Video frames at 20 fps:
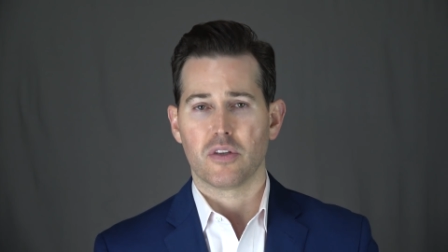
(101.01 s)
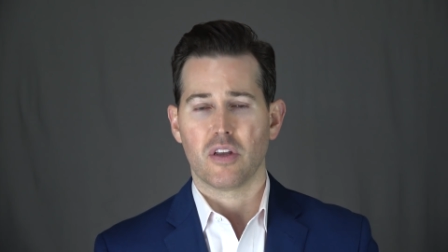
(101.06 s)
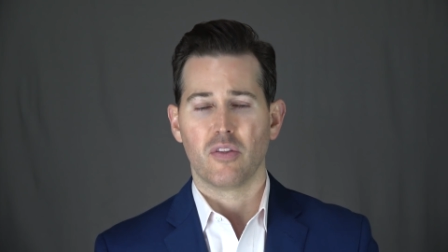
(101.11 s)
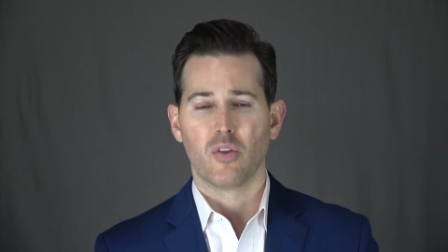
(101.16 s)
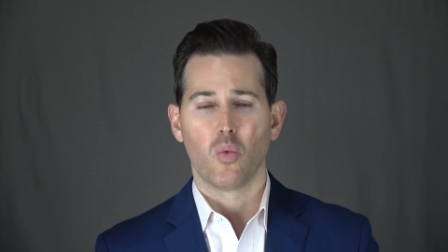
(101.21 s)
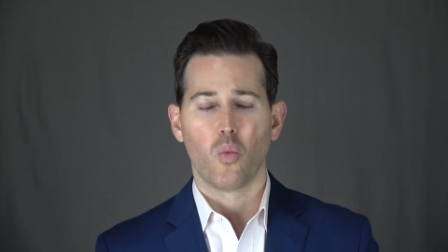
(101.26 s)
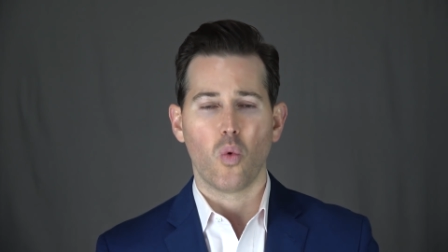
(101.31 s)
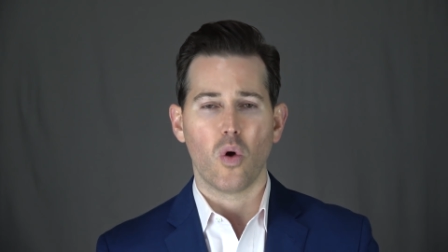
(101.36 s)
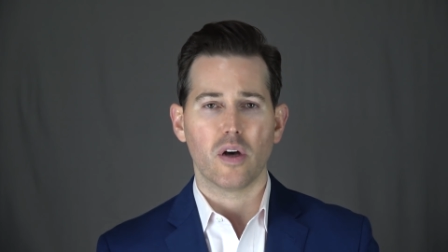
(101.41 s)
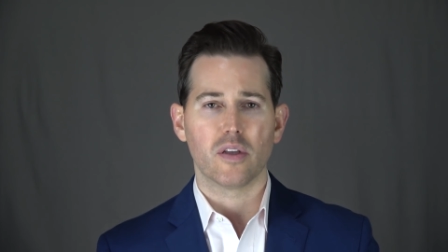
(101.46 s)
and
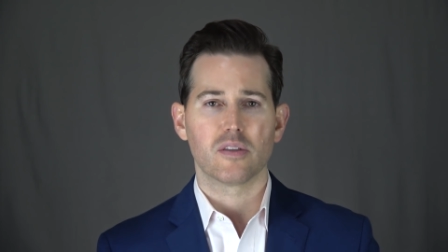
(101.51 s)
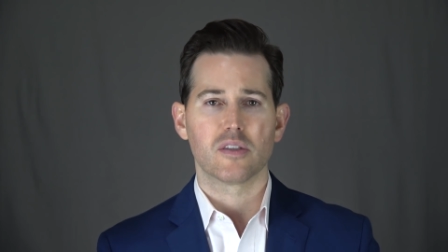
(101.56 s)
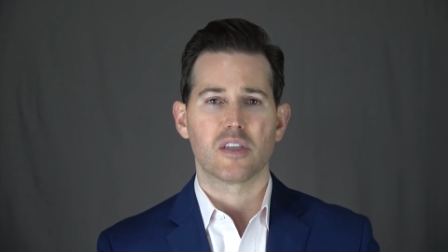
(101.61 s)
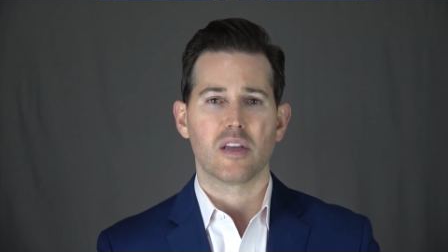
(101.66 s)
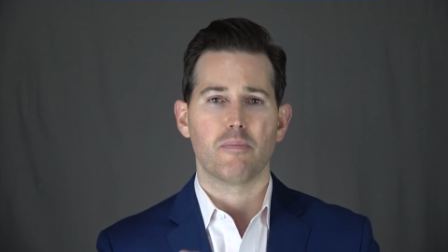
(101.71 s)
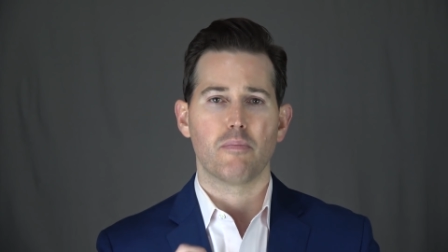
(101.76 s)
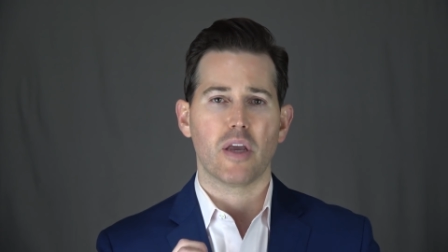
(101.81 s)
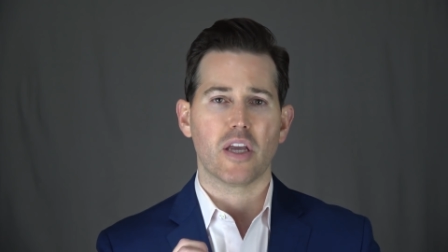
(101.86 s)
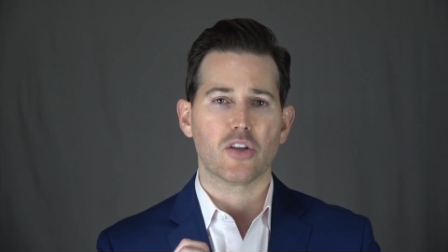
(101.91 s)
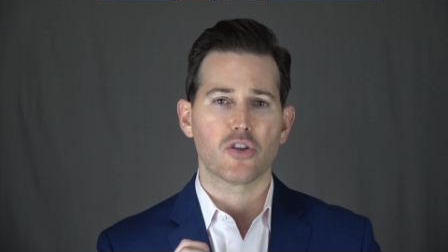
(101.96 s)
the ones
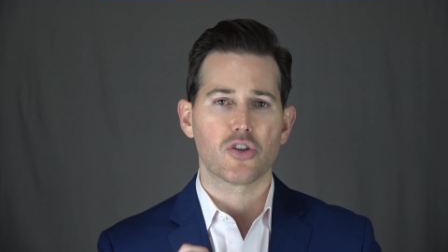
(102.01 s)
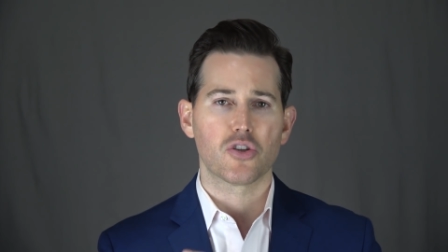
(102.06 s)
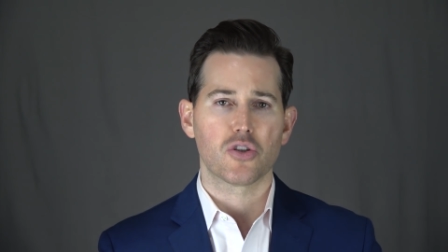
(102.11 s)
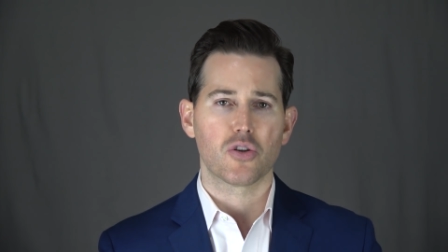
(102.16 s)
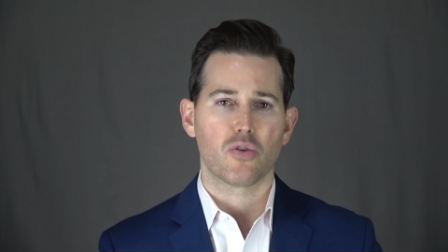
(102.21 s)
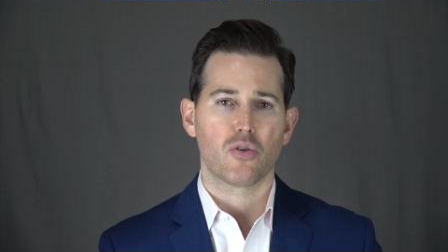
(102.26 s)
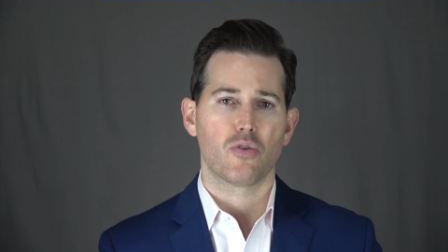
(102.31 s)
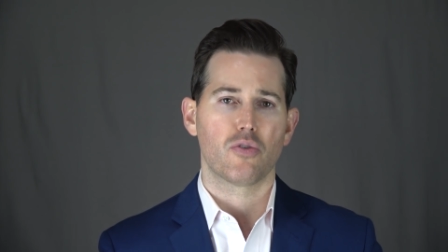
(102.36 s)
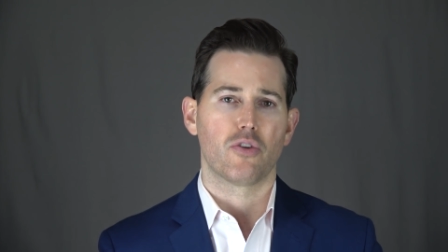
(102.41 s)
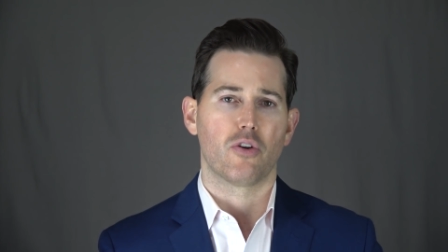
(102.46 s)
that make
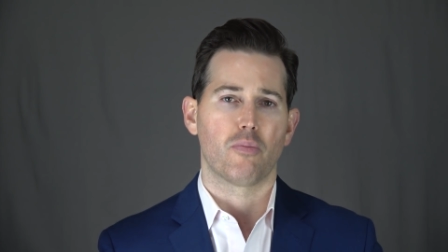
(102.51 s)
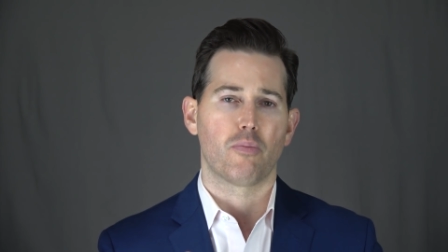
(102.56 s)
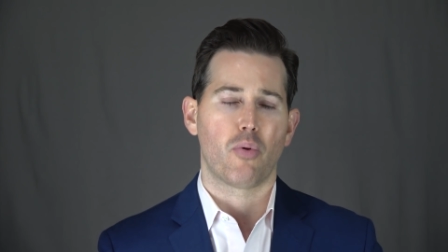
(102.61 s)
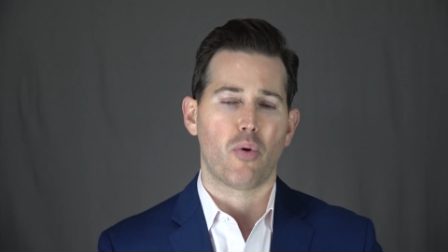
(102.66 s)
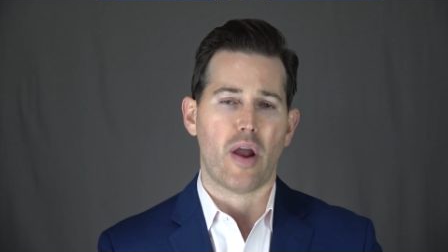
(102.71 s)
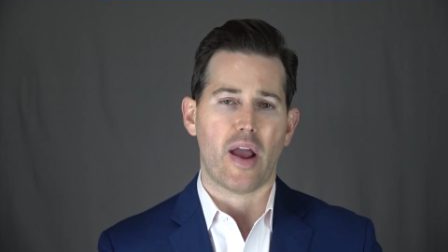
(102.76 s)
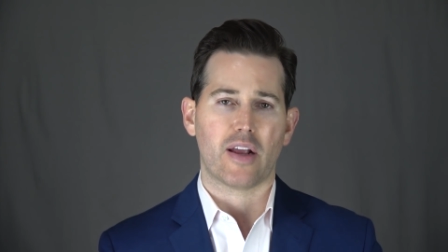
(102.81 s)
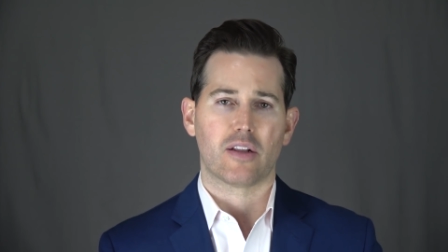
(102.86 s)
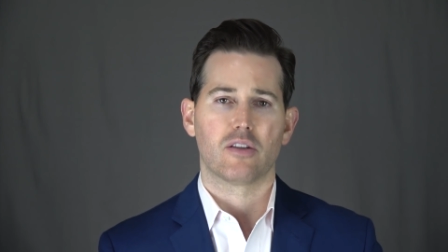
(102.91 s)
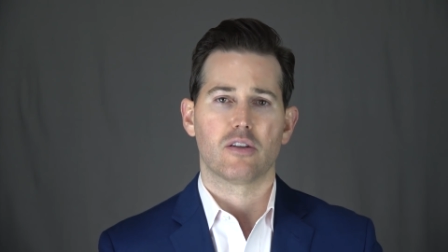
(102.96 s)
sure their
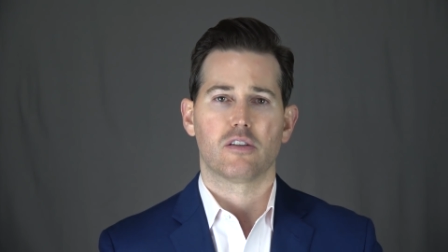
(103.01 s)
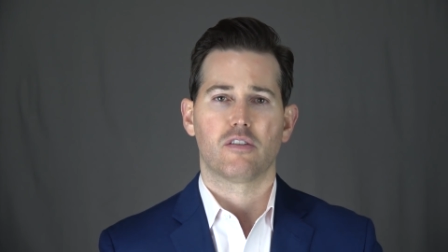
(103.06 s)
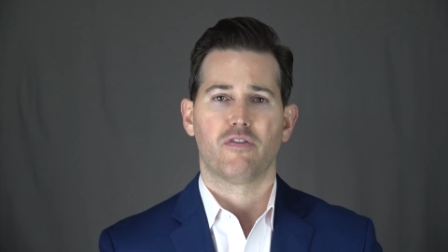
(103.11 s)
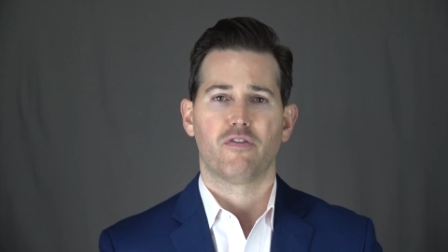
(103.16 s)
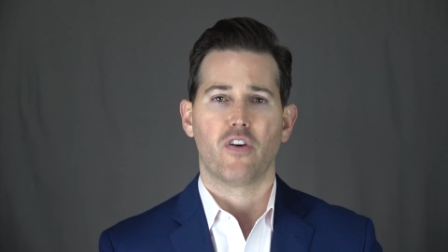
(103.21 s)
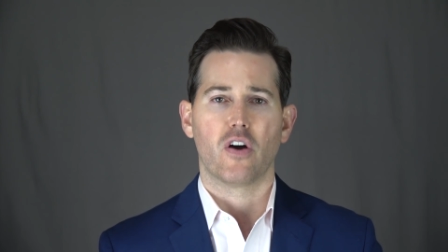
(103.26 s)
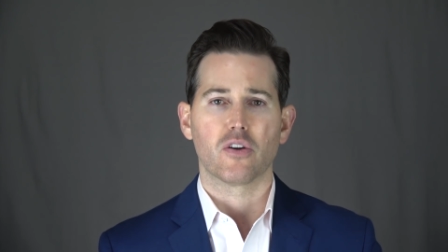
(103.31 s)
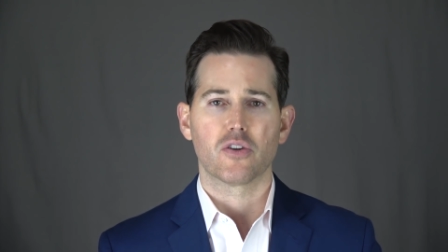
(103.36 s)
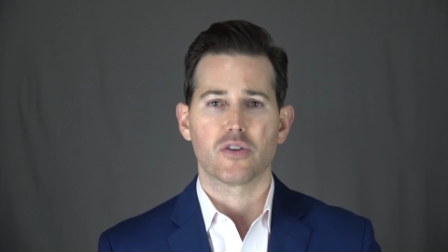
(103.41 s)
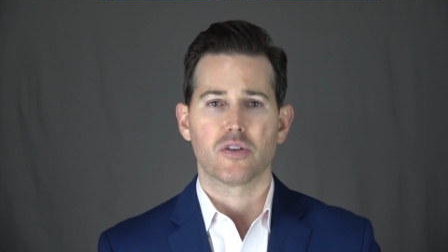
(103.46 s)
practice
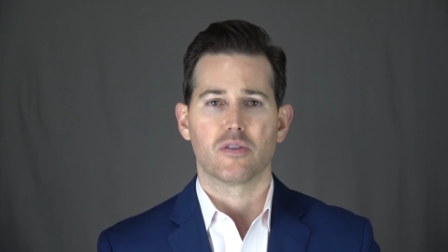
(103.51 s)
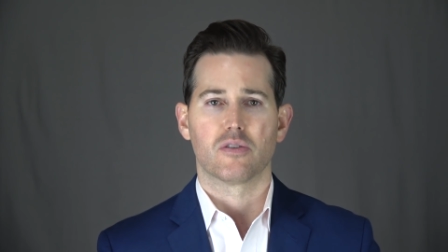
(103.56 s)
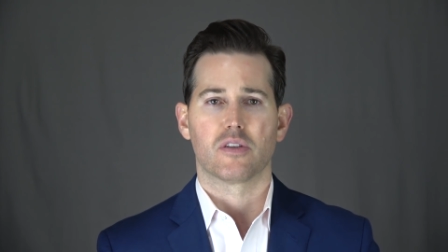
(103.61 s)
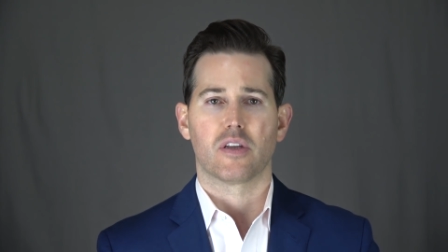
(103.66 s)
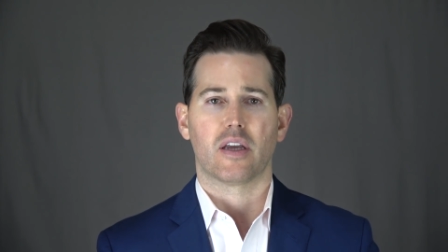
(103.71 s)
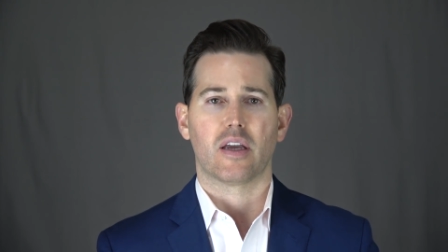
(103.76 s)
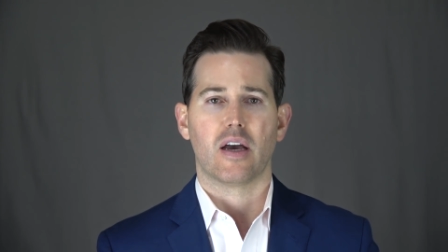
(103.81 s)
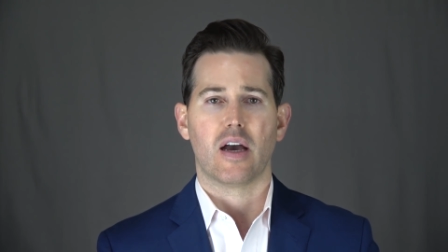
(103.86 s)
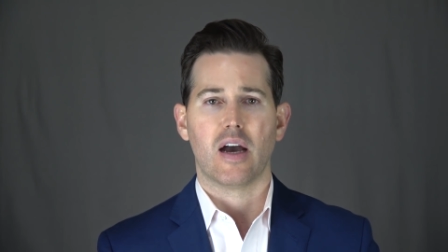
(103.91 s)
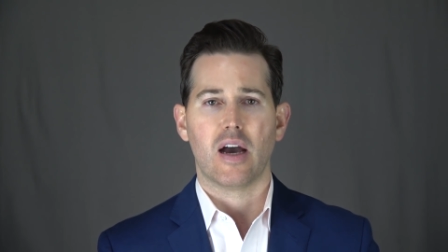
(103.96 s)
functions
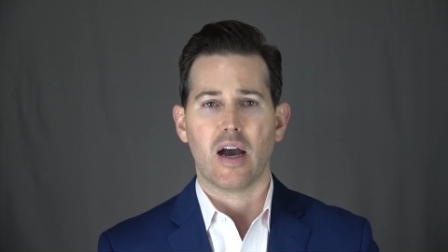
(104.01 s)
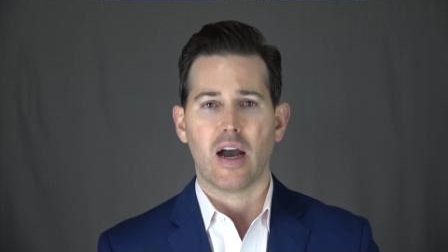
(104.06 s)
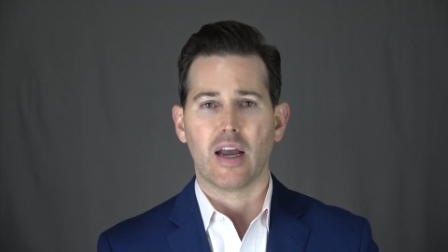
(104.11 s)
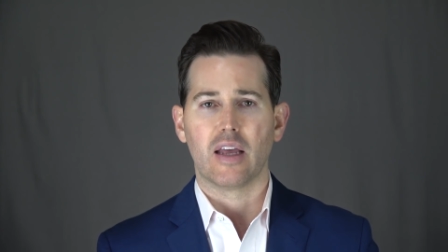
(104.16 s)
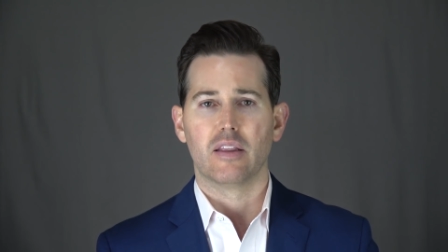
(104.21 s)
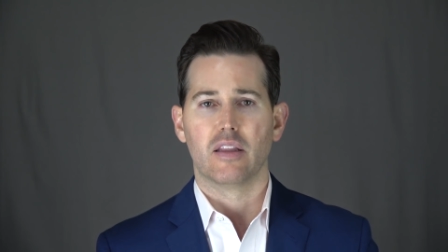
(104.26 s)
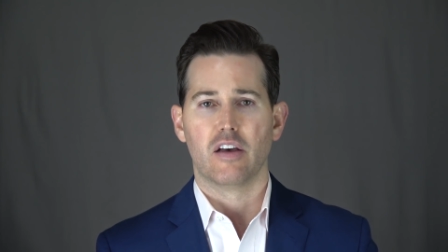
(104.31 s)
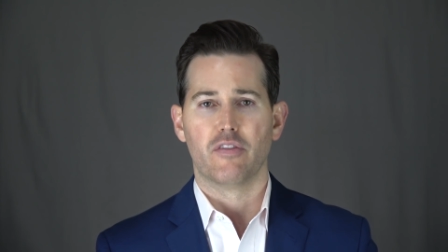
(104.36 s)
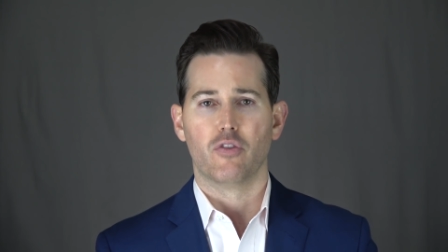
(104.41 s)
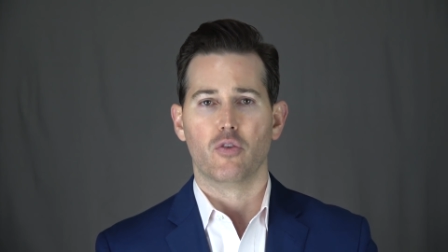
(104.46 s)
like a
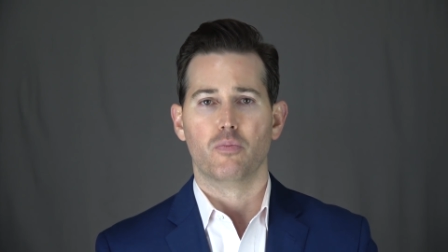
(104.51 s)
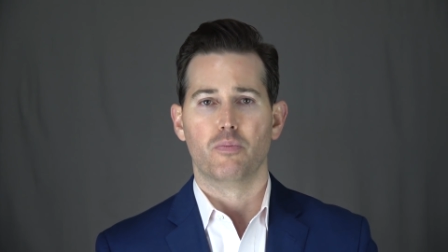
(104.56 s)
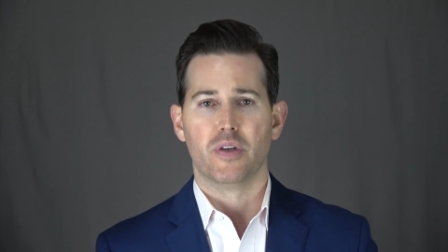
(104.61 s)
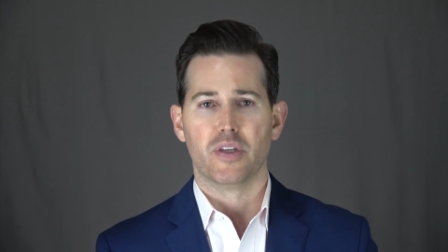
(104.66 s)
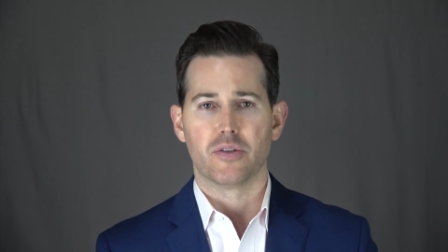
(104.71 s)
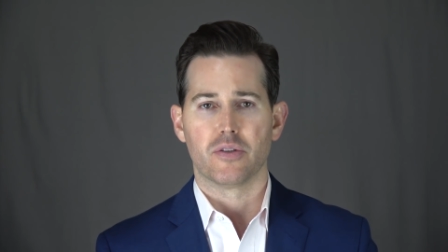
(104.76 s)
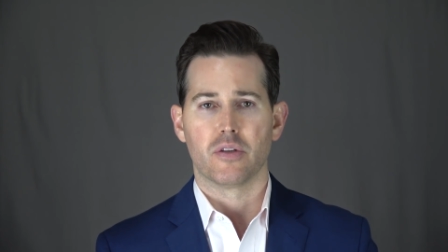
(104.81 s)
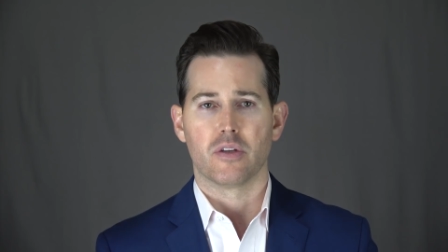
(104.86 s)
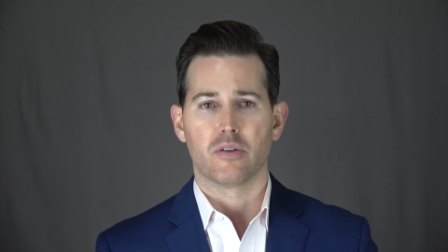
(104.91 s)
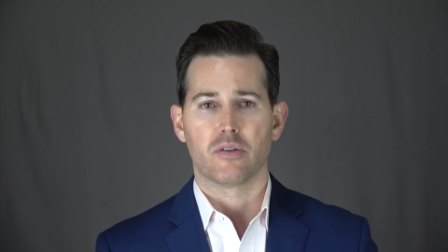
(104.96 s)
high-level
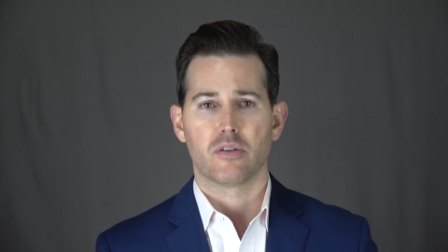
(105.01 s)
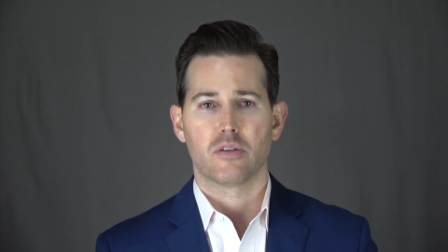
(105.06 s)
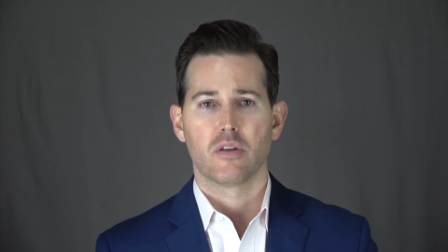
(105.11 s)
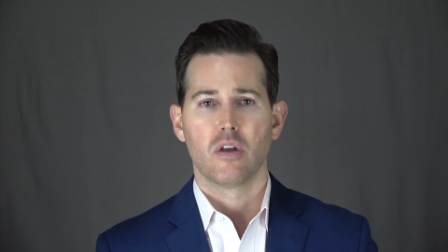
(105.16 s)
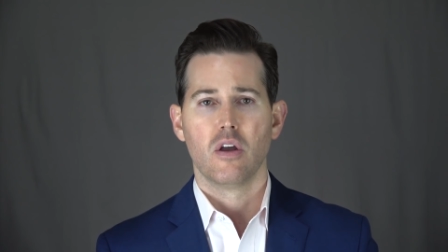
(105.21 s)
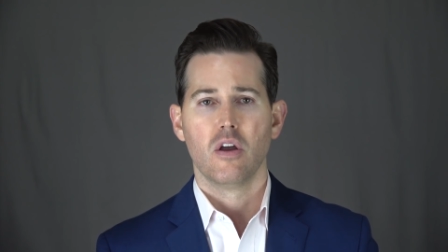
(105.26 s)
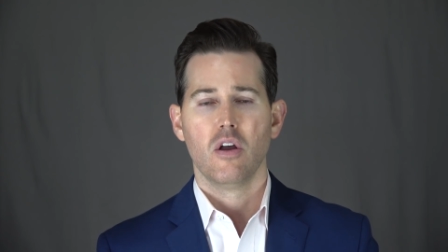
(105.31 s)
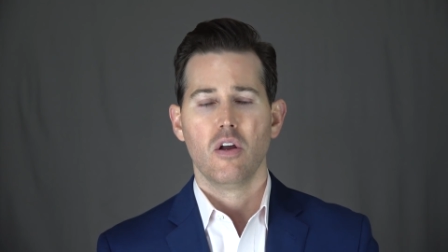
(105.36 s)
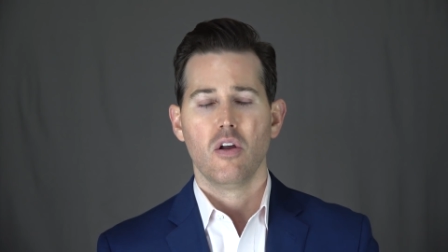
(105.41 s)
business.